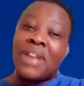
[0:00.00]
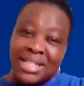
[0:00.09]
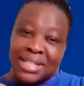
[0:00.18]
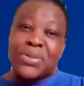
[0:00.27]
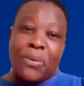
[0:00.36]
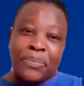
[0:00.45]

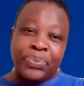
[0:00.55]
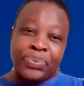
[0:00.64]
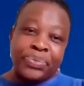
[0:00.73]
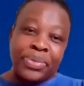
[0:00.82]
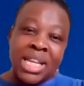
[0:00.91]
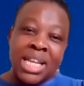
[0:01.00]
Eskom.
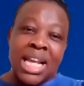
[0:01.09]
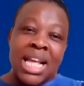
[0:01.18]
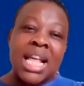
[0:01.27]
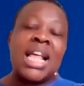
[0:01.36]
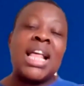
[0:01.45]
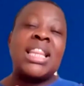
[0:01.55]

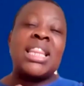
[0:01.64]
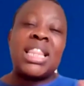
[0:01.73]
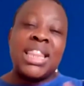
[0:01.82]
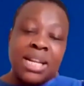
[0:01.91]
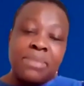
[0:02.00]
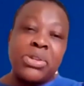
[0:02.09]
The
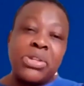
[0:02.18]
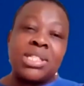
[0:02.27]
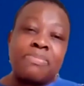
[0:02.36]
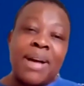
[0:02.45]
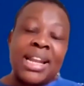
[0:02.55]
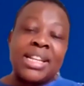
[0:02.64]
third
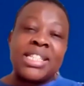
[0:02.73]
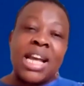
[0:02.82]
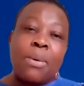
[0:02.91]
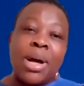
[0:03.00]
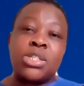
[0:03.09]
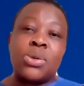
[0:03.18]
municipality I
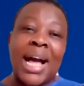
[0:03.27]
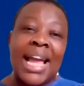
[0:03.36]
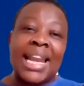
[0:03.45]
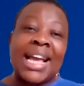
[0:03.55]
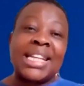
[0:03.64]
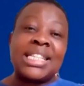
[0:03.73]
want to
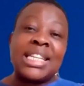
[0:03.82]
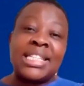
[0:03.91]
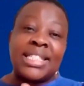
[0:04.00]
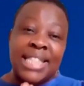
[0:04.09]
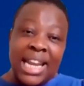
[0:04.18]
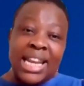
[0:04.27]
highlight is
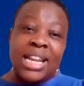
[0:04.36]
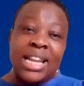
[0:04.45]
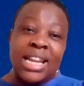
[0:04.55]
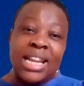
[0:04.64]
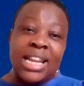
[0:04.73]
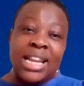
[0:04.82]

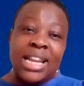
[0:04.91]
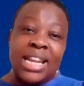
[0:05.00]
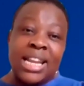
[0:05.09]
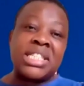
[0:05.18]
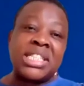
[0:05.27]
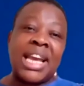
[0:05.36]
Stellenbosch,
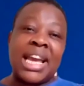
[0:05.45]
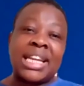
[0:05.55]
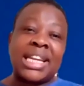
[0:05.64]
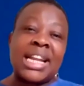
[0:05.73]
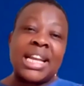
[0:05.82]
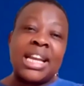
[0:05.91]
also DA
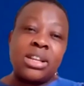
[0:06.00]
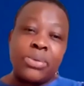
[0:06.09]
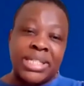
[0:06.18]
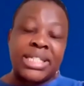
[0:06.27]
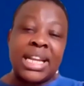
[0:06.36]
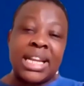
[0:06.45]
run in the
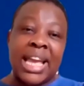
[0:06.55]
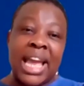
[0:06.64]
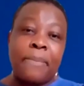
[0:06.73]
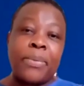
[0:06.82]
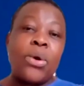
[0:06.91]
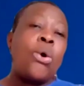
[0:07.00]
Western
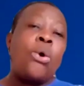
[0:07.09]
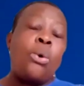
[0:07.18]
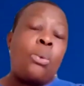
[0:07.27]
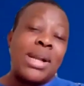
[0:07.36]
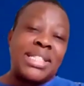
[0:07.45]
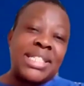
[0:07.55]
Cape.
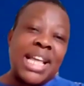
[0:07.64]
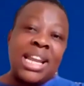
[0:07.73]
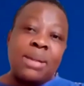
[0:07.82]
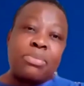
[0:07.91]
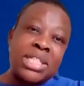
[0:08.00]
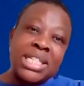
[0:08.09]
What
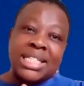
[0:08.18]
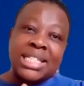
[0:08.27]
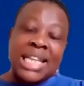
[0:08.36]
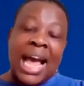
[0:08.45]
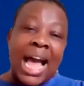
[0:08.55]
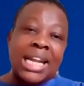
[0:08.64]
Stellenbosch has
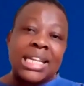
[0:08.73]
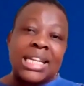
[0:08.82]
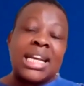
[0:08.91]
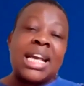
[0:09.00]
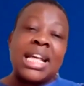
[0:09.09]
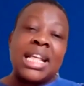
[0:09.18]
done,
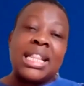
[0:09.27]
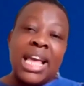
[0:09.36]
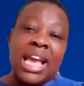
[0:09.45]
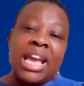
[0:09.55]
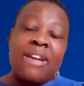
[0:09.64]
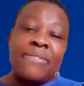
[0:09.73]

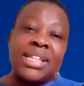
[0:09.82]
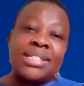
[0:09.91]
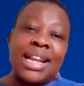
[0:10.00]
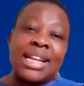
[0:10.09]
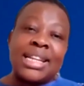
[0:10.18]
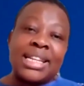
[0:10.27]
they have
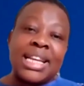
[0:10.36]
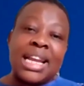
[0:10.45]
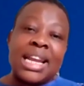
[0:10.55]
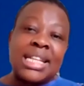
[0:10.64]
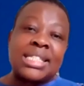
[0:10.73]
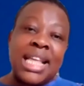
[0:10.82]
literally
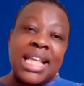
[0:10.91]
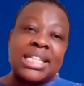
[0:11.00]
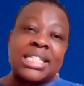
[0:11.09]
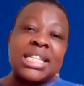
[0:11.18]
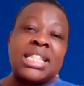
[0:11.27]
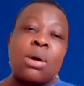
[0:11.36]
realized that
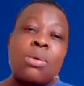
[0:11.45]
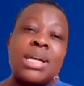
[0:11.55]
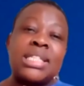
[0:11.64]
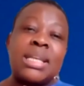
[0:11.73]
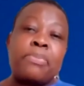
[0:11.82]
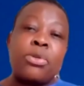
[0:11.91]
there
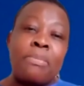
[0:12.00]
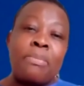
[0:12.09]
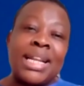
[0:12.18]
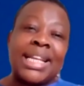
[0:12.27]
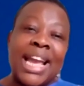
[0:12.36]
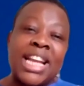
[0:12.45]
was a
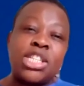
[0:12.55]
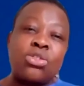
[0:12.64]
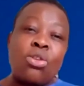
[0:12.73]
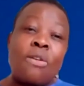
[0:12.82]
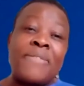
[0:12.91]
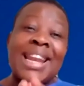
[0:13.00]
promulgation
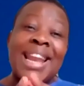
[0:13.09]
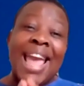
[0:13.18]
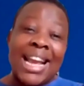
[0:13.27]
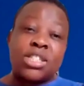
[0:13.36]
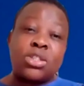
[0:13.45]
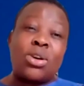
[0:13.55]
of an
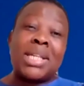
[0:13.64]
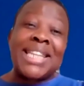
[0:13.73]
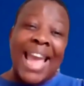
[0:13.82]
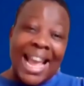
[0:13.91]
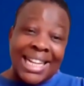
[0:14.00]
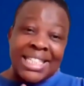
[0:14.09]
act called
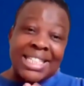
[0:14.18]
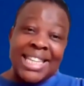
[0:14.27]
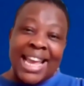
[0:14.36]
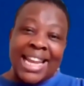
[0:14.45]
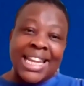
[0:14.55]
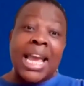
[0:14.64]
Act
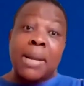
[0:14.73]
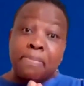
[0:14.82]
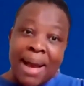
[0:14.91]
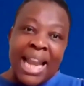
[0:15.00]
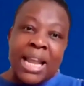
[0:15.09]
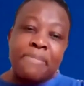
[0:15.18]
10 in
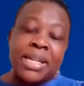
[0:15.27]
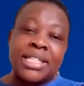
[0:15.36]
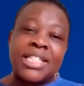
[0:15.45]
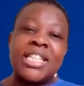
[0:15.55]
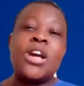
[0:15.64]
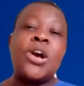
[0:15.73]

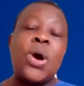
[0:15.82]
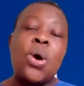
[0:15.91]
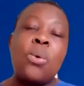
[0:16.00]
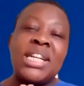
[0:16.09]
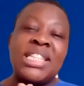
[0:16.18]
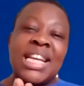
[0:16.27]
Parliament,
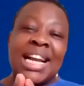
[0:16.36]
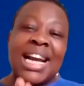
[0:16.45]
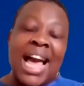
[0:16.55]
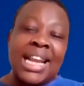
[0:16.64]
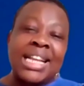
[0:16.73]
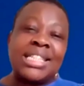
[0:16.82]
which
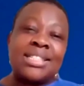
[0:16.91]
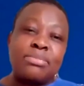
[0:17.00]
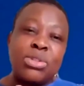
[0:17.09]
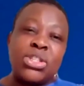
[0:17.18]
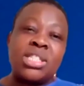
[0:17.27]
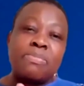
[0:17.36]
encourages
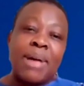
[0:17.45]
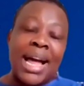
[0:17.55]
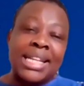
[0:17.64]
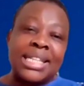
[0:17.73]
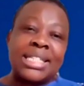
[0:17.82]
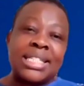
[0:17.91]

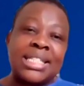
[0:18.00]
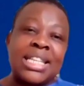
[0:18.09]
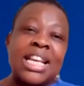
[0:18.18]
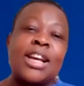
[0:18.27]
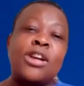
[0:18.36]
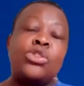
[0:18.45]
municipalities
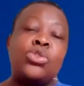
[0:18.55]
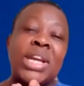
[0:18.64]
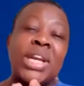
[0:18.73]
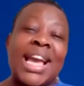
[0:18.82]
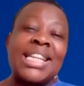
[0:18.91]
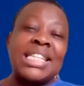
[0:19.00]
to
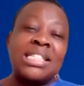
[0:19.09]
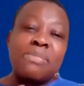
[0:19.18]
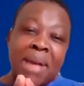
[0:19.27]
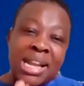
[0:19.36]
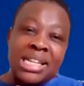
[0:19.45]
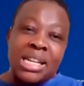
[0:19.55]
get
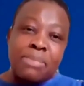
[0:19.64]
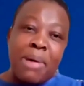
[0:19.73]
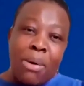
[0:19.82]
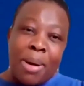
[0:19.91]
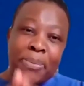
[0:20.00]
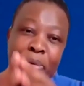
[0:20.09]
independent
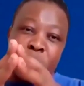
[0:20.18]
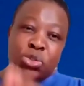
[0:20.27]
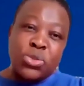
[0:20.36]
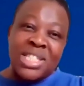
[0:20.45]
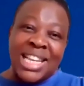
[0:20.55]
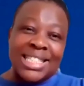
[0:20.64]
power
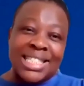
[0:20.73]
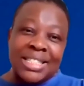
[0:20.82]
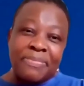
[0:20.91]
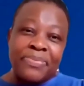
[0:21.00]
producers.